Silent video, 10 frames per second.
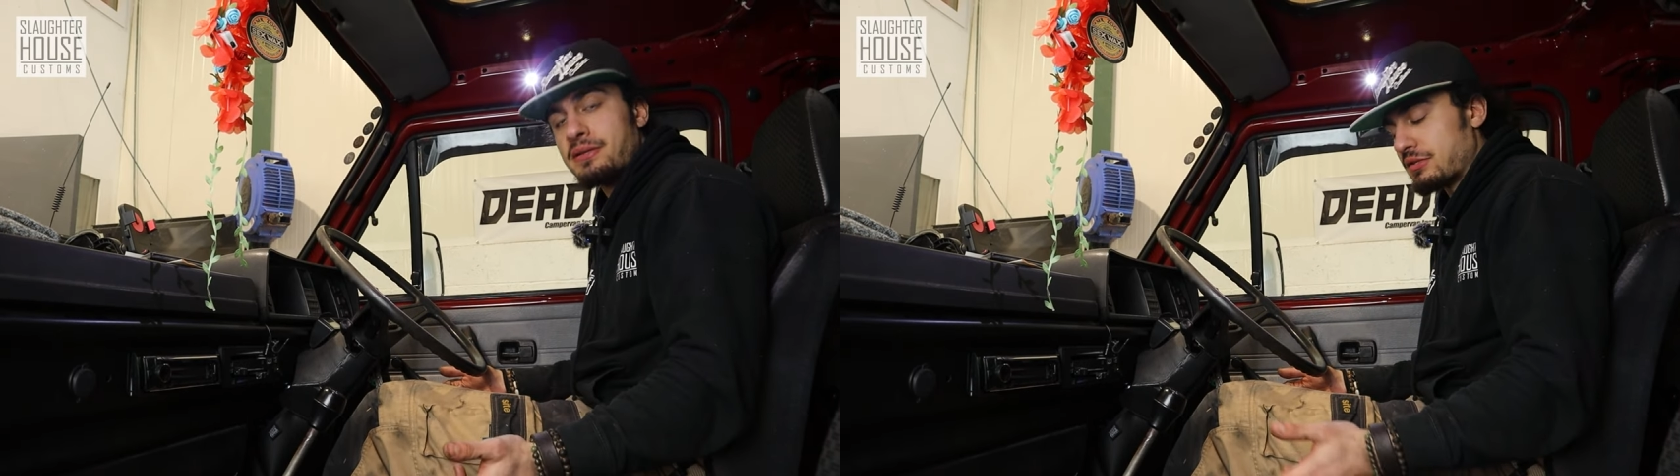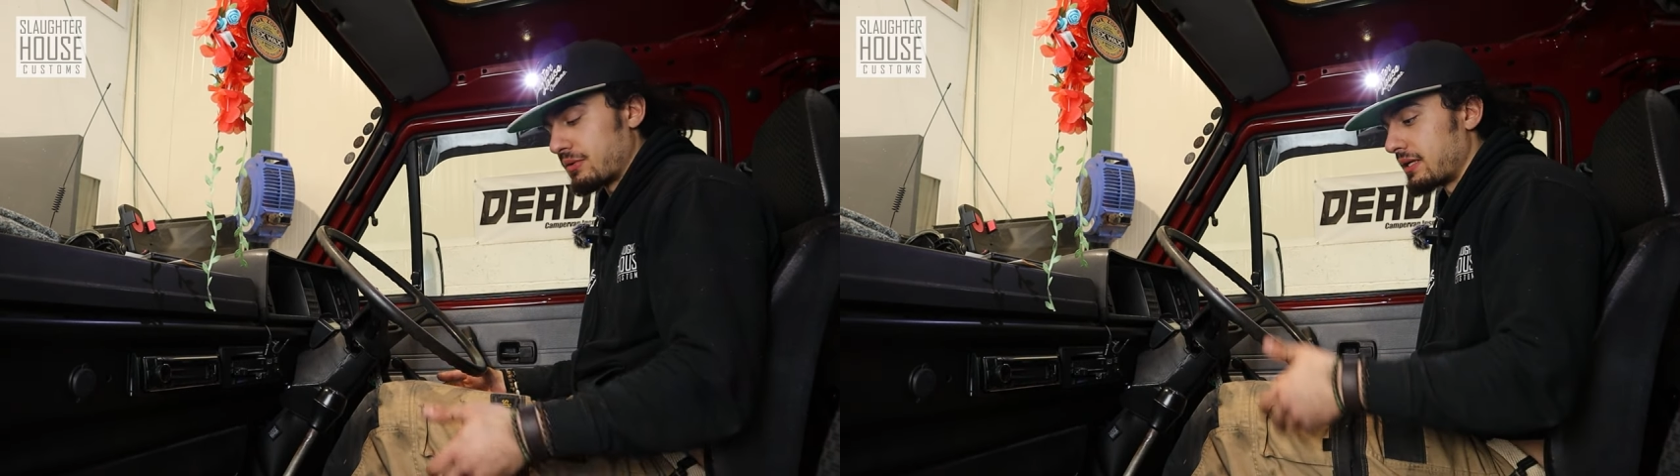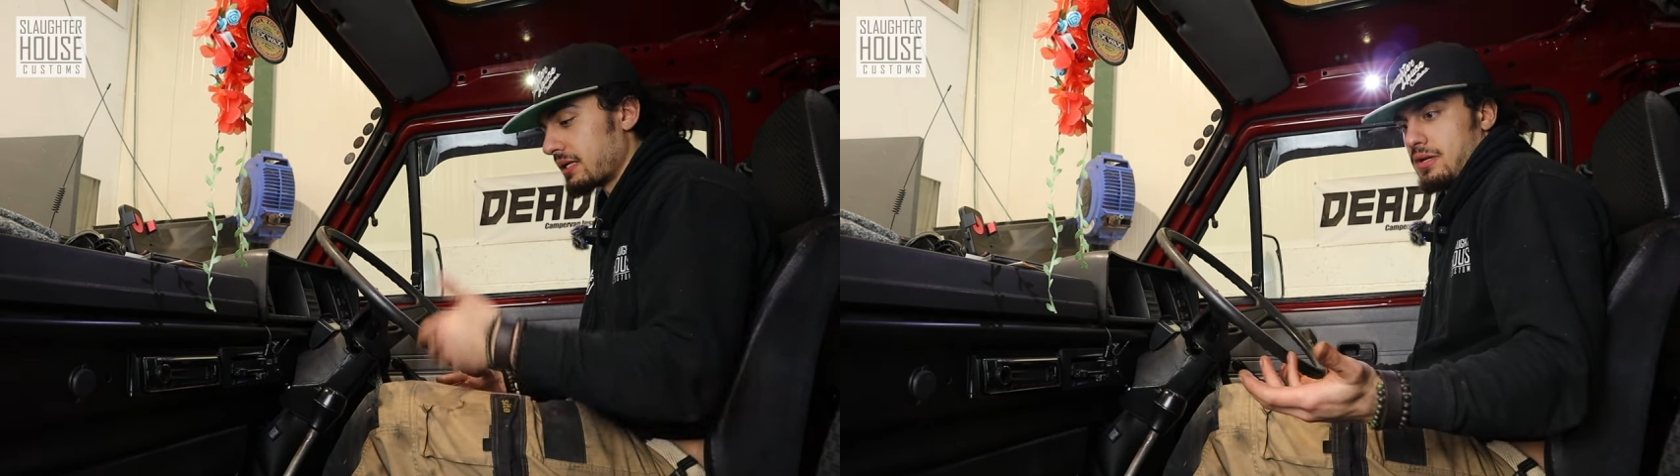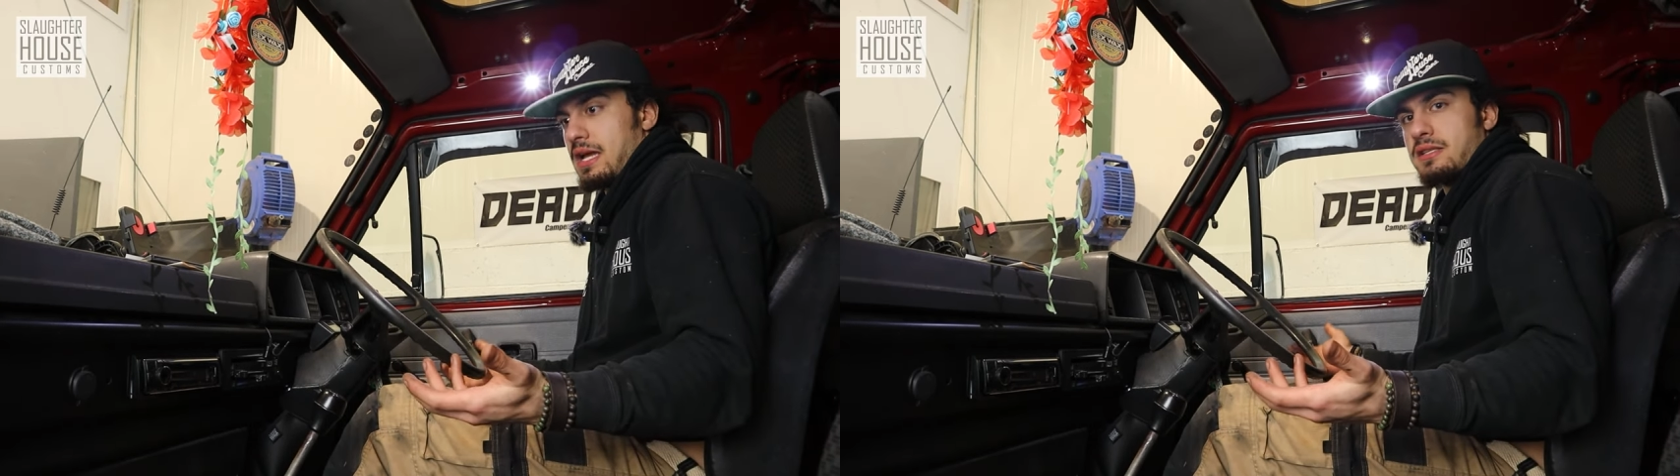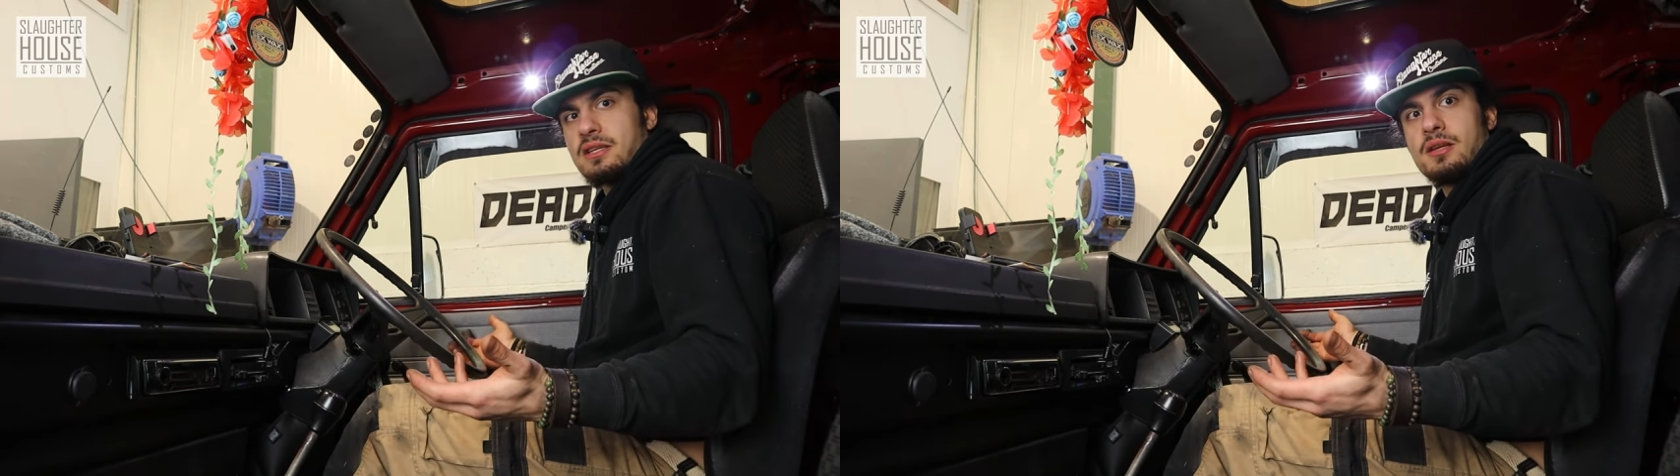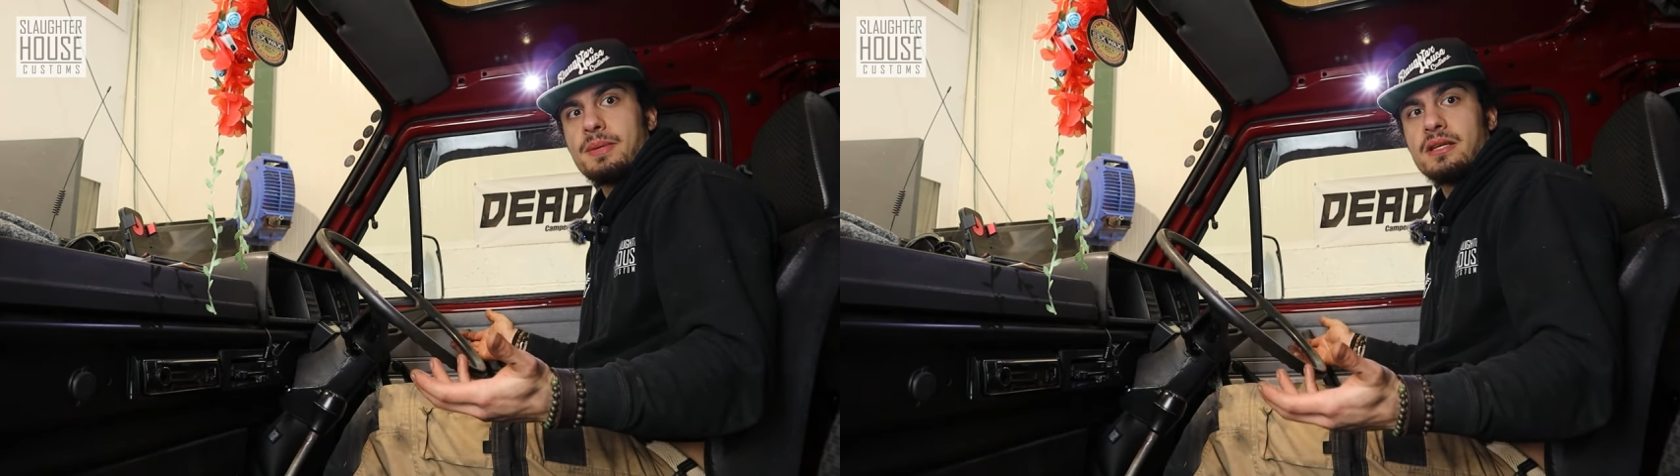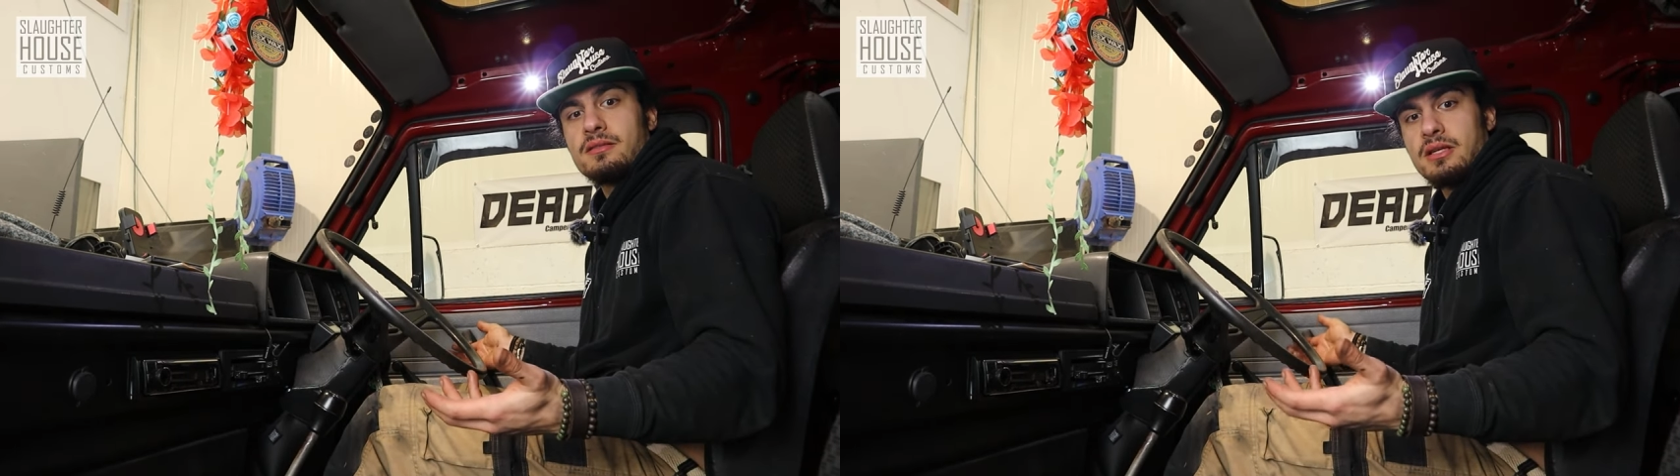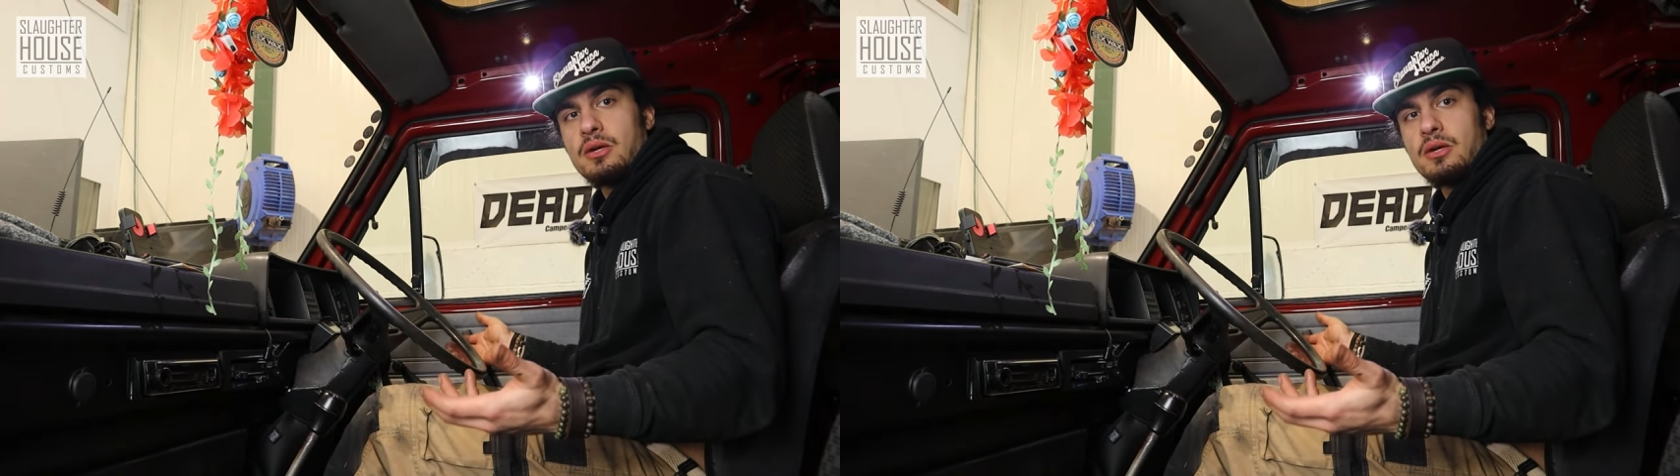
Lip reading: into it, it's gonna be,